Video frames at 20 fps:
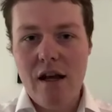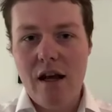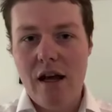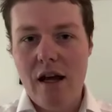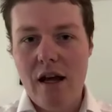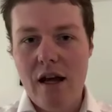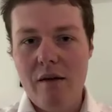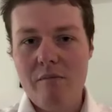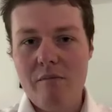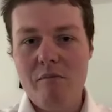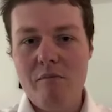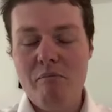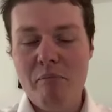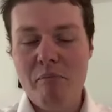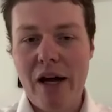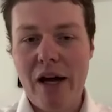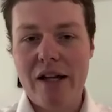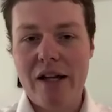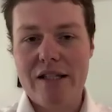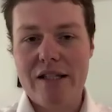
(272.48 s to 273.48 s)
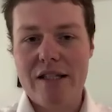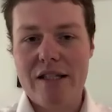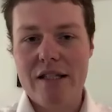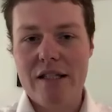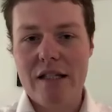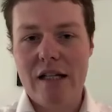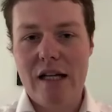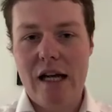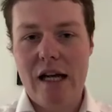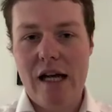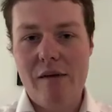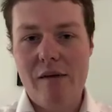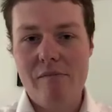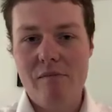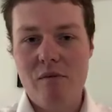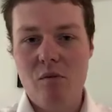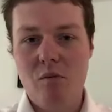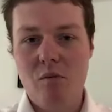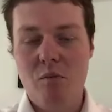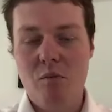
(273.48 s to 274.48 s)
but
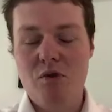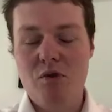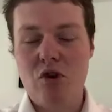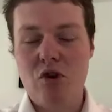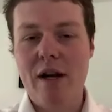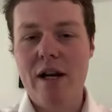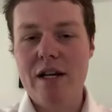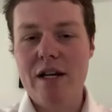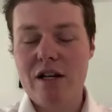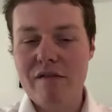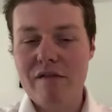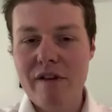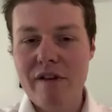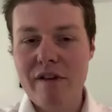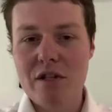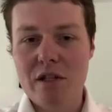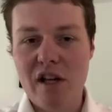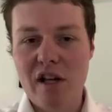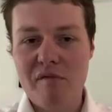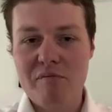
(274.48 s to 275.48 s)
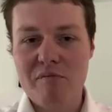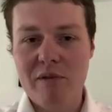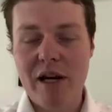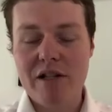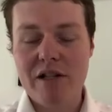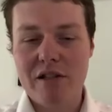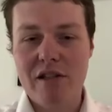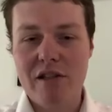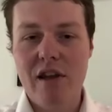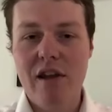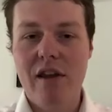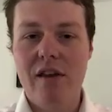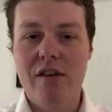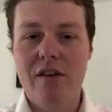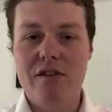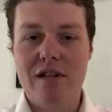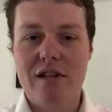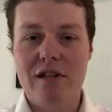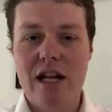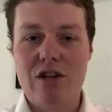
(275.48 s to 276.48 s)
tried to convince enough
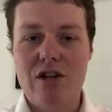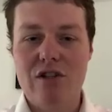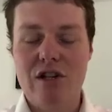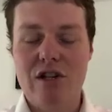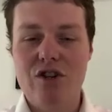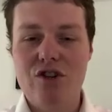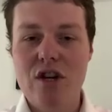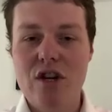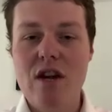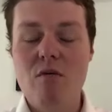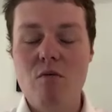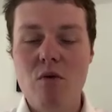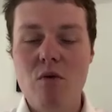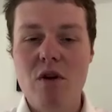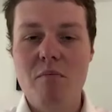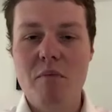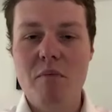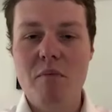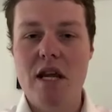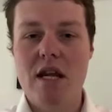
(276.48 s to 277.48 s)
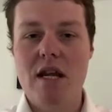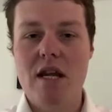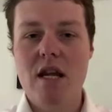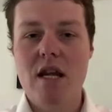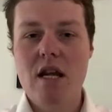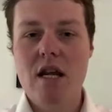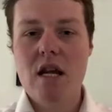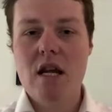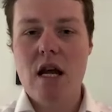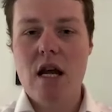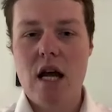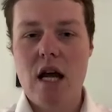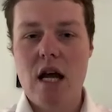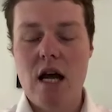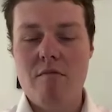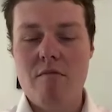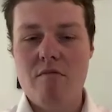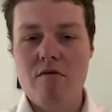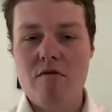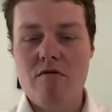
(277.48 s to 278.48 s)
Brexiteers that actually she would be
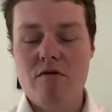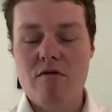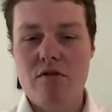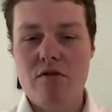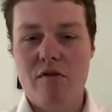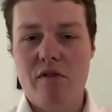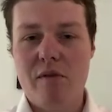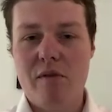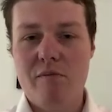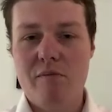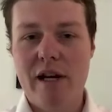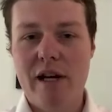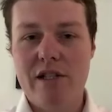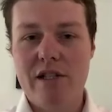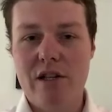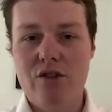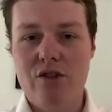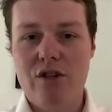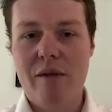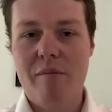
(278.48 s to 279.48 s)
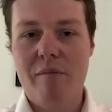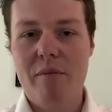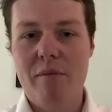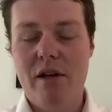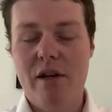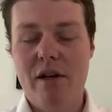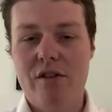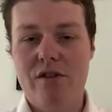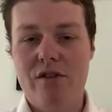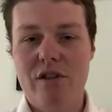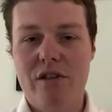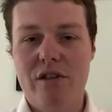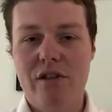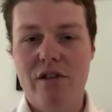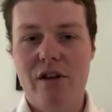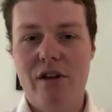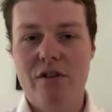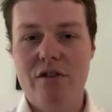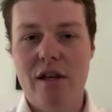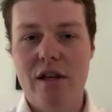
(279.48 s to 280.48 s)
sort of the Brexit champion. And she's, you
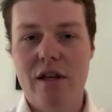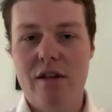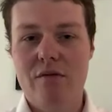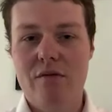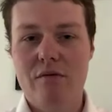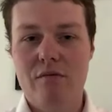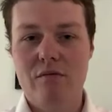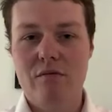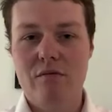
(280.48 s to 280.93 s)
know, said,